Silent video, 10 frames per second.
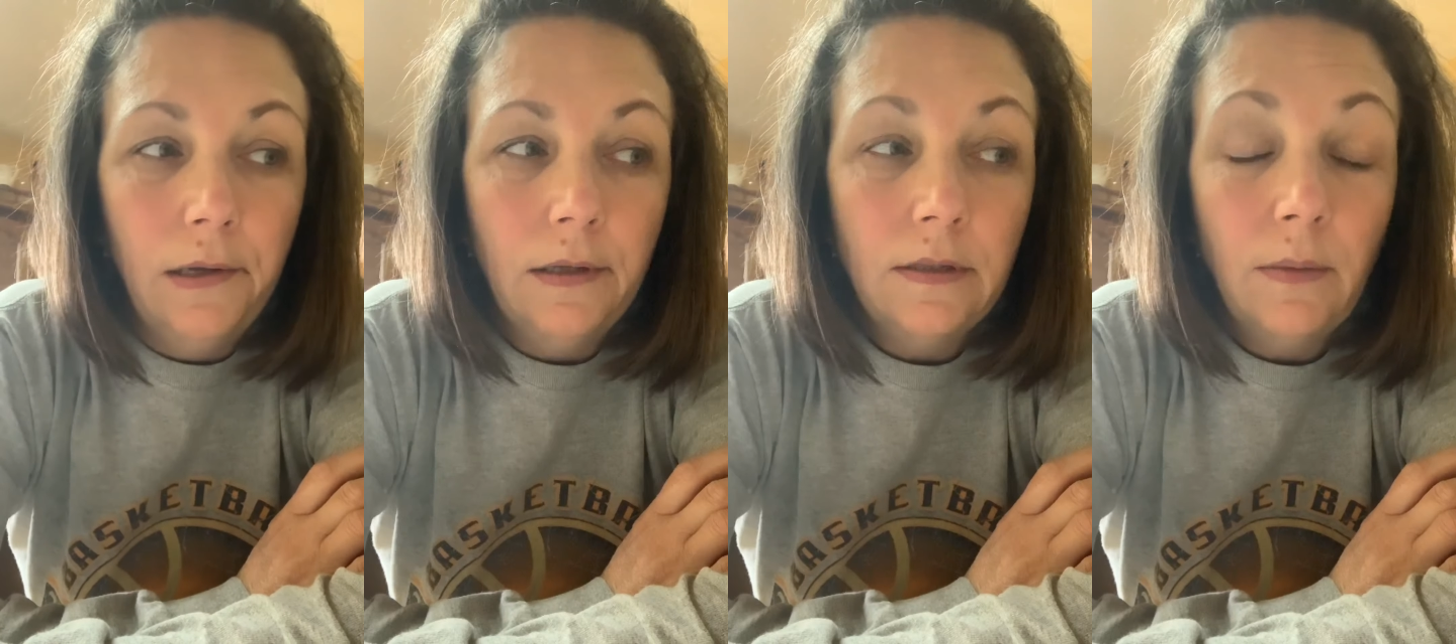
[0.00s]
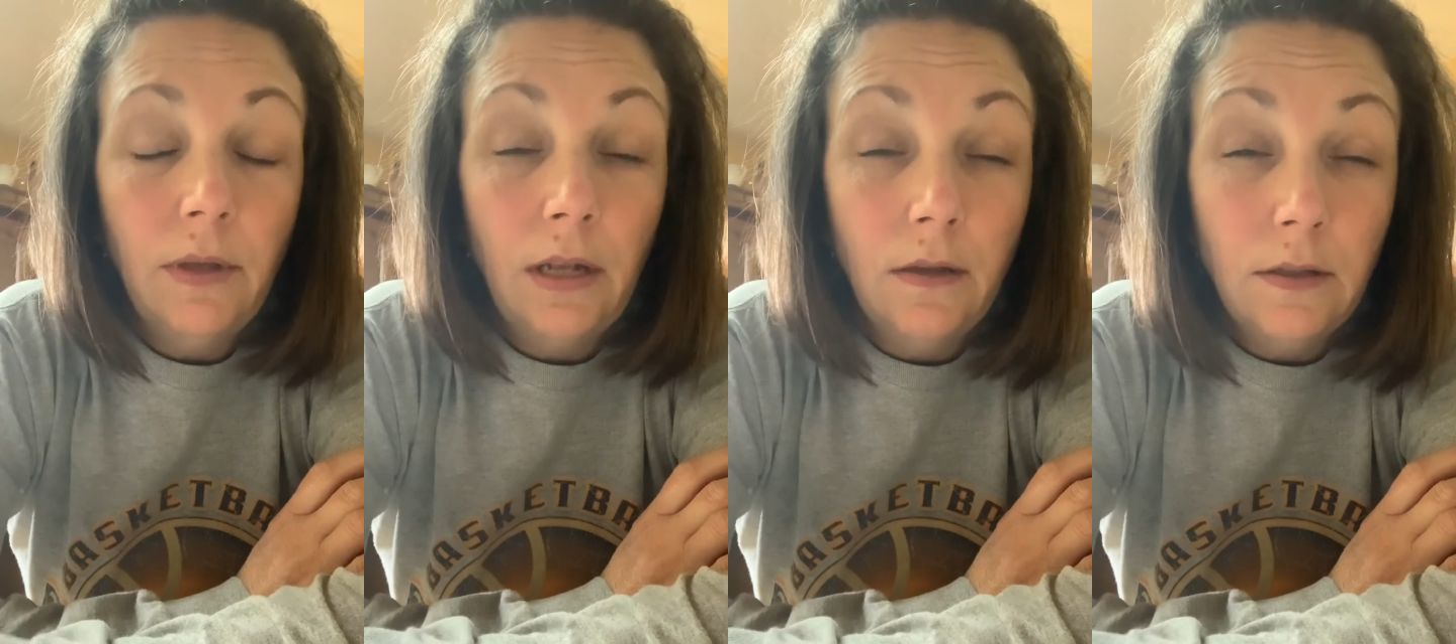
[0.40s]

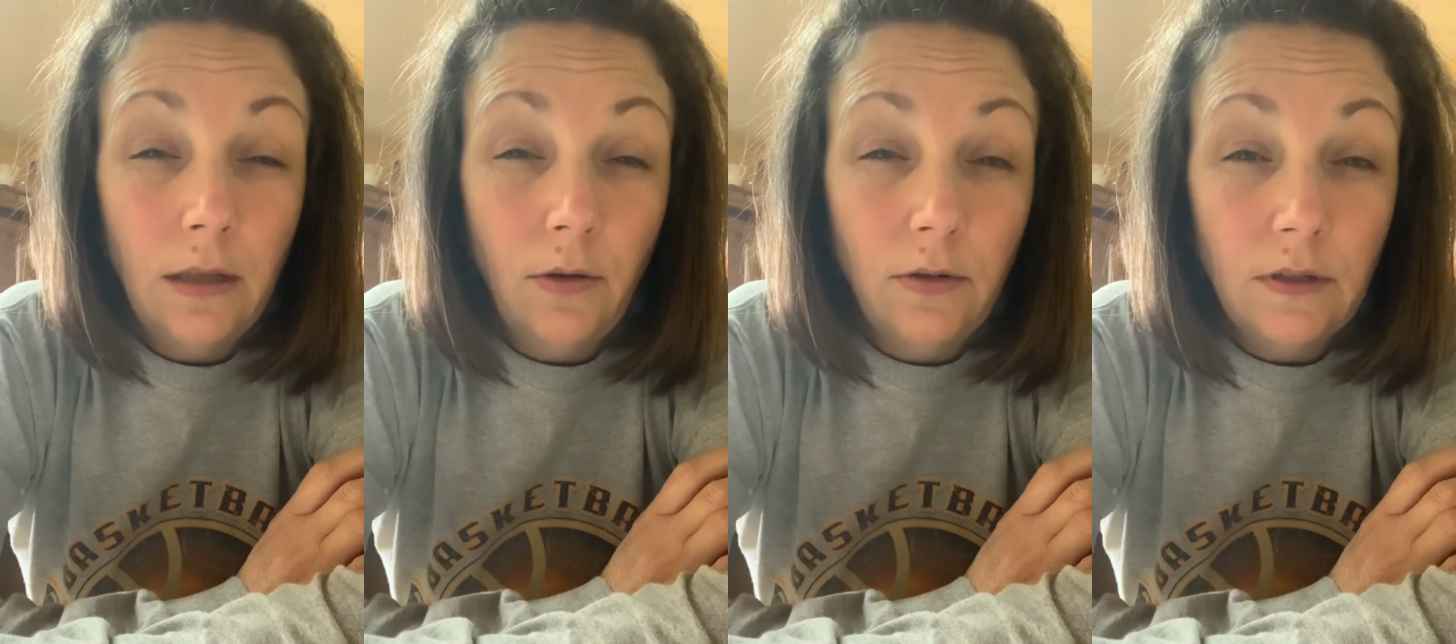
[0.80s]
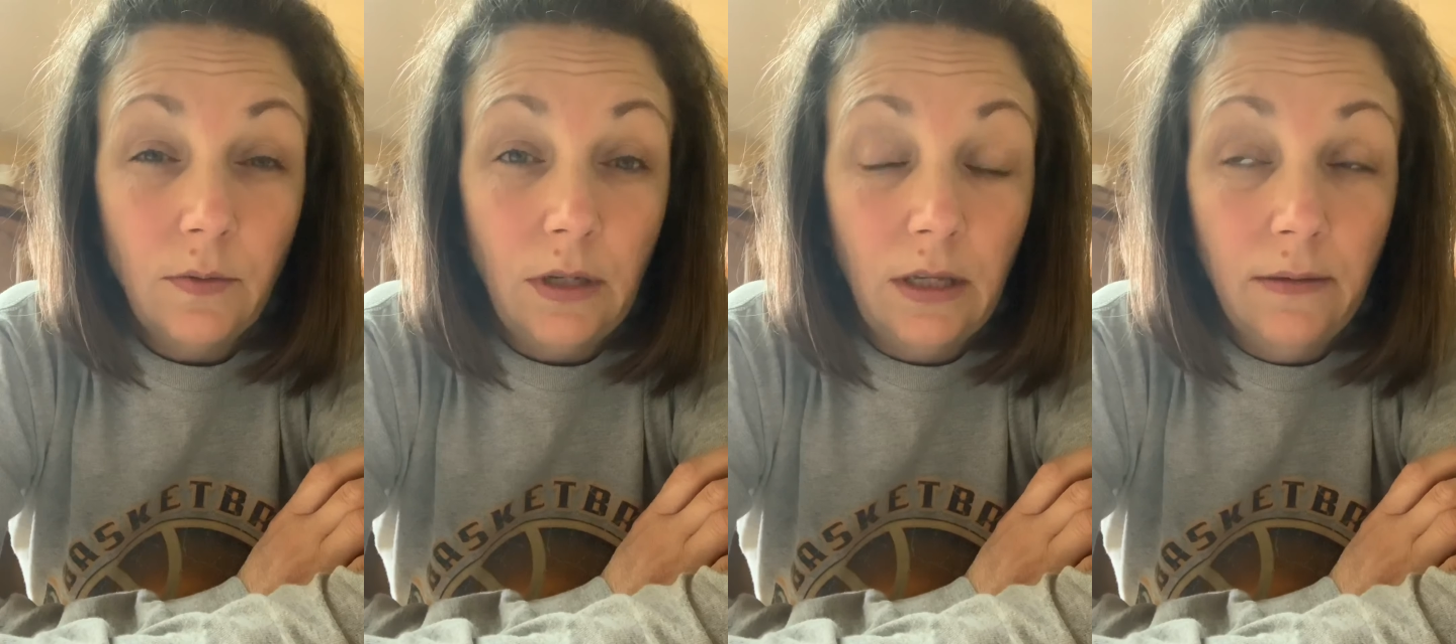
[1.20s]
Something else I learned this
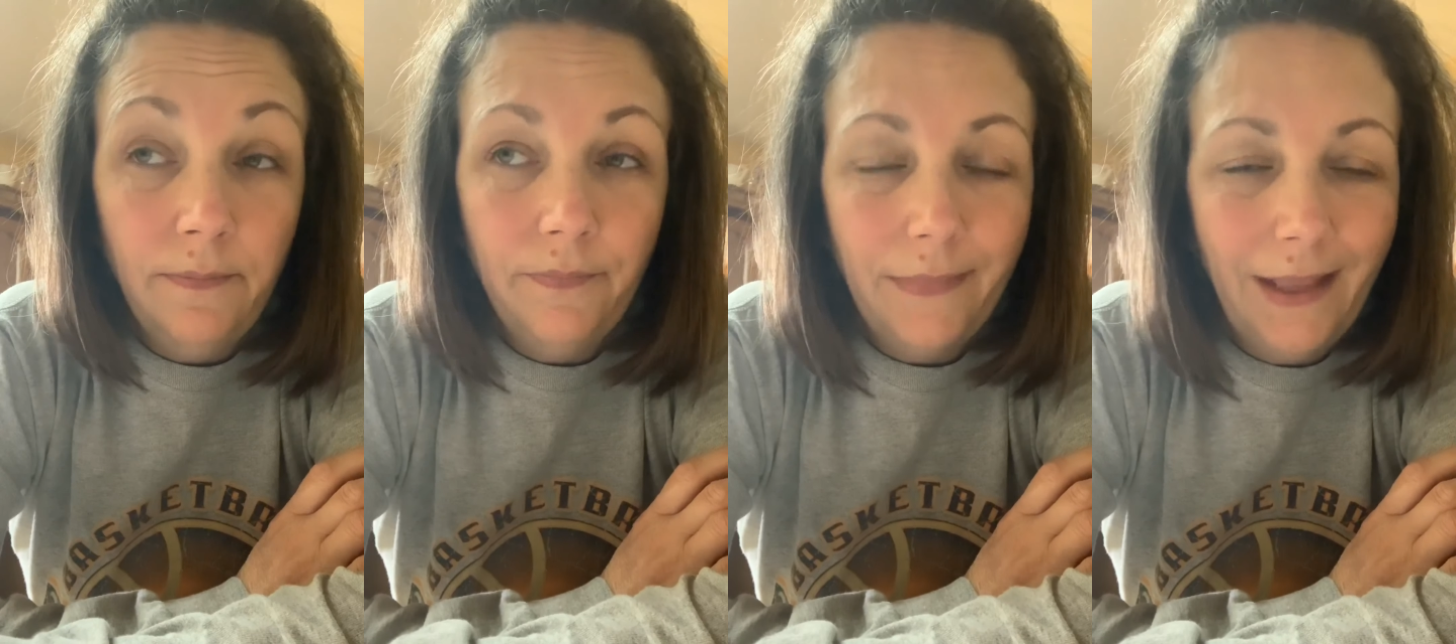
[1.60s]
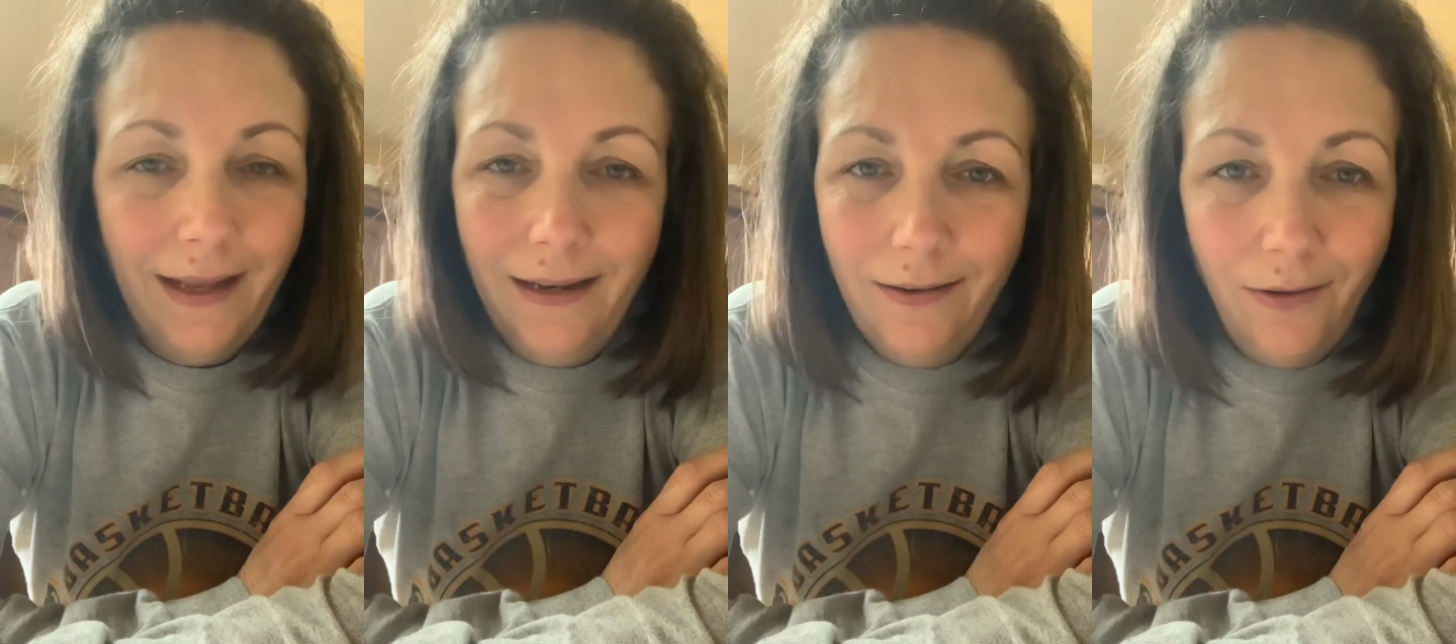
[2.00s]
weekend. I
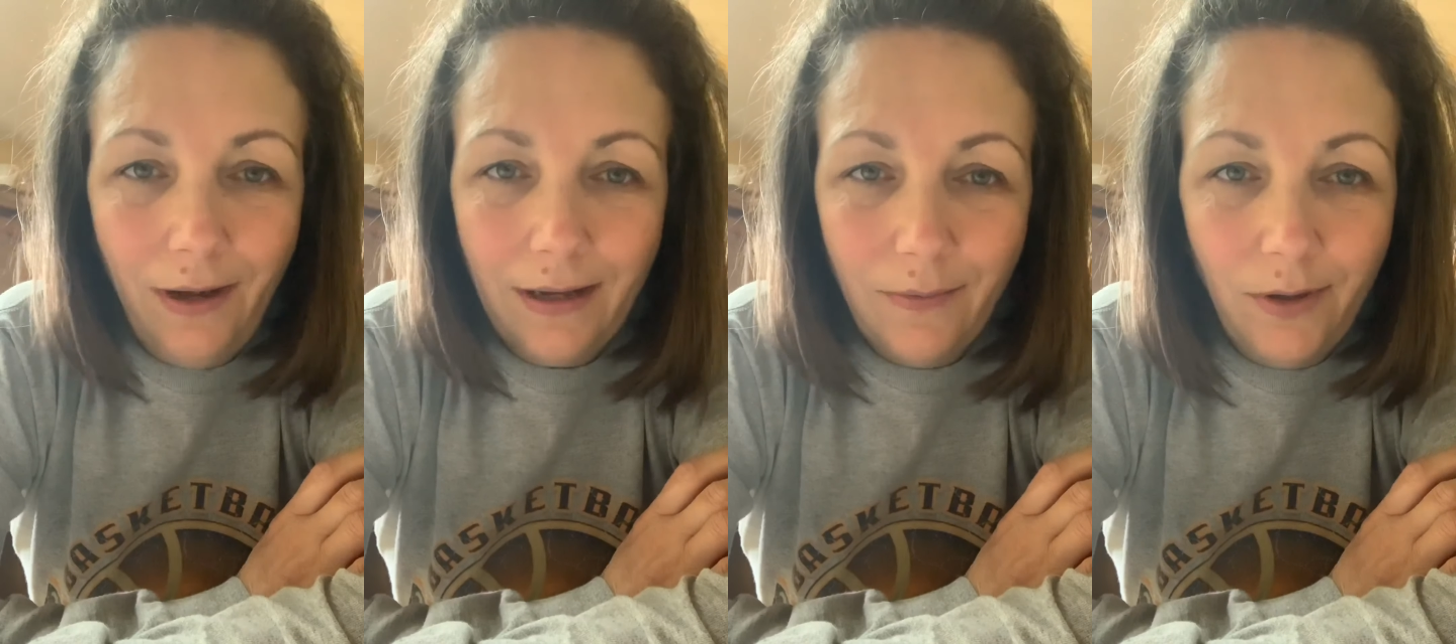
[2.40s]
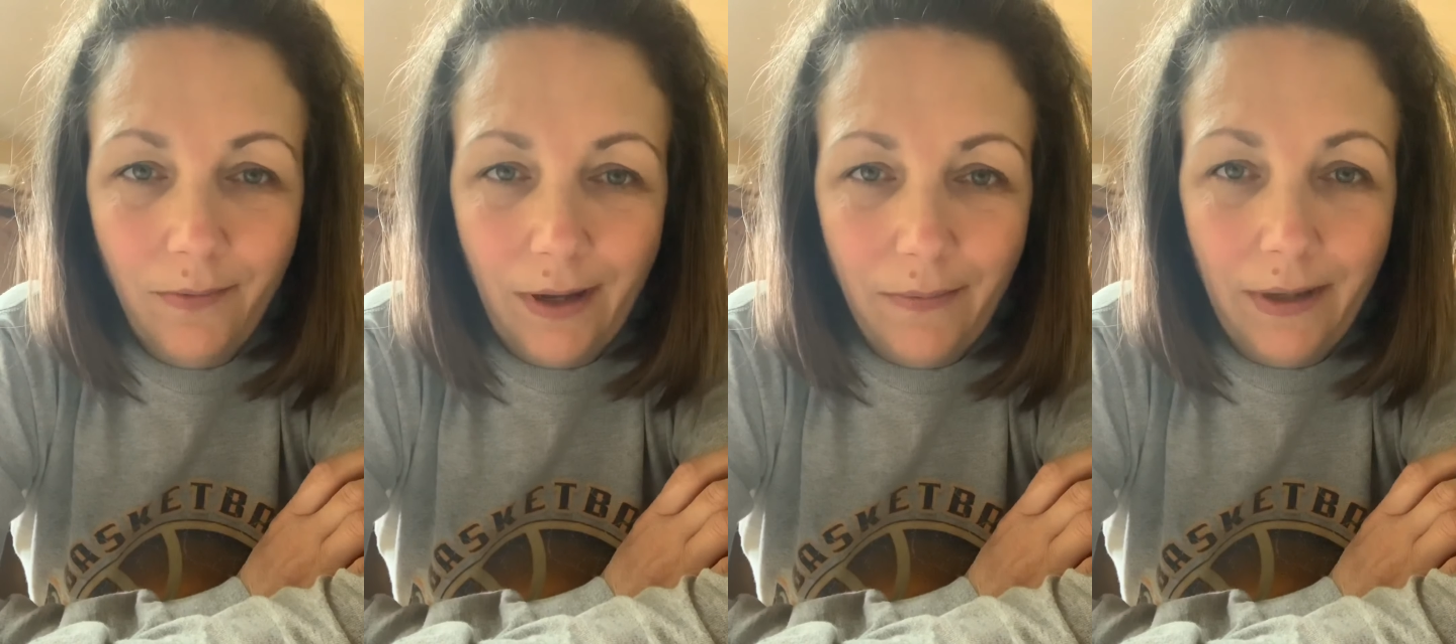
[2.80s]
didn't know I could put
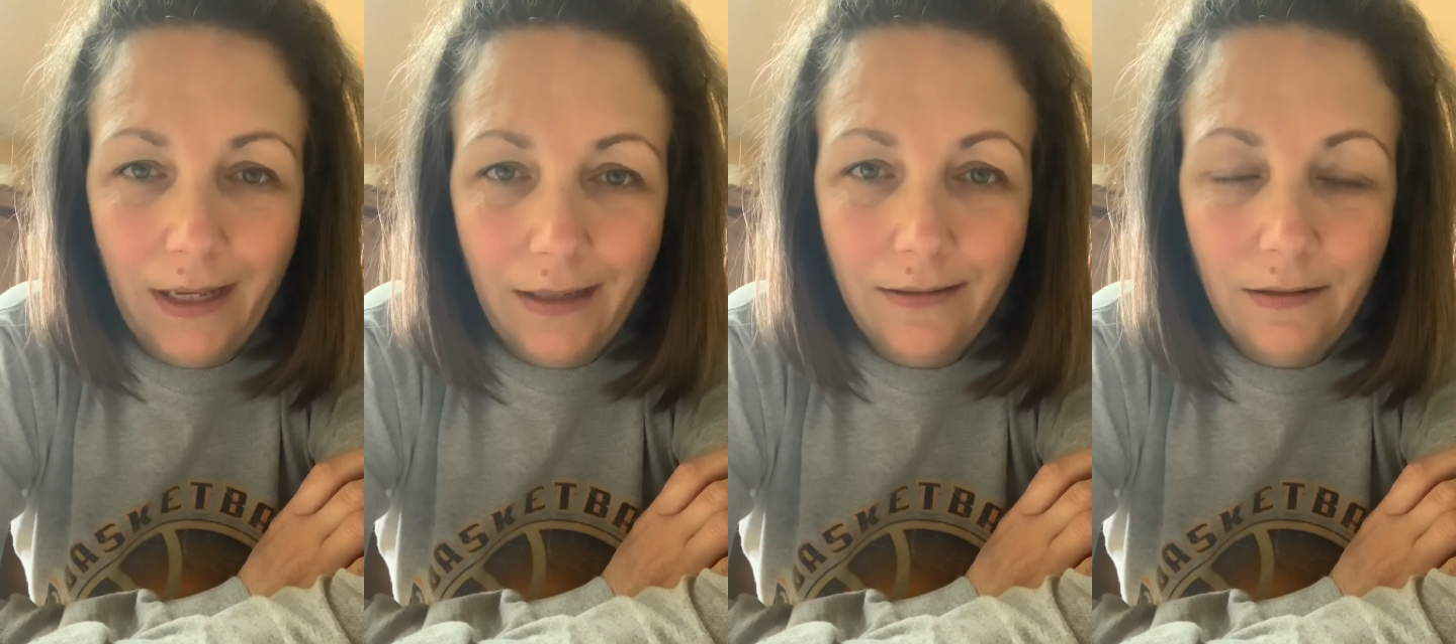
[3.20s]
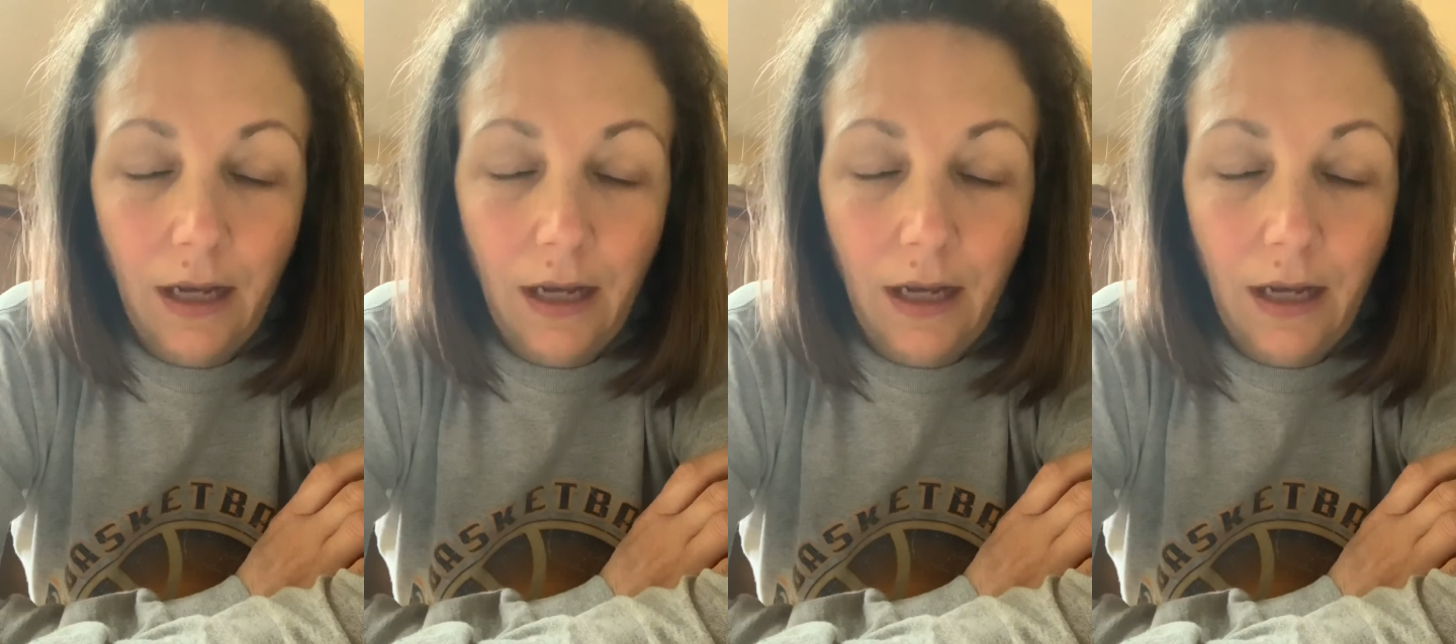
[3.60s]
my pan,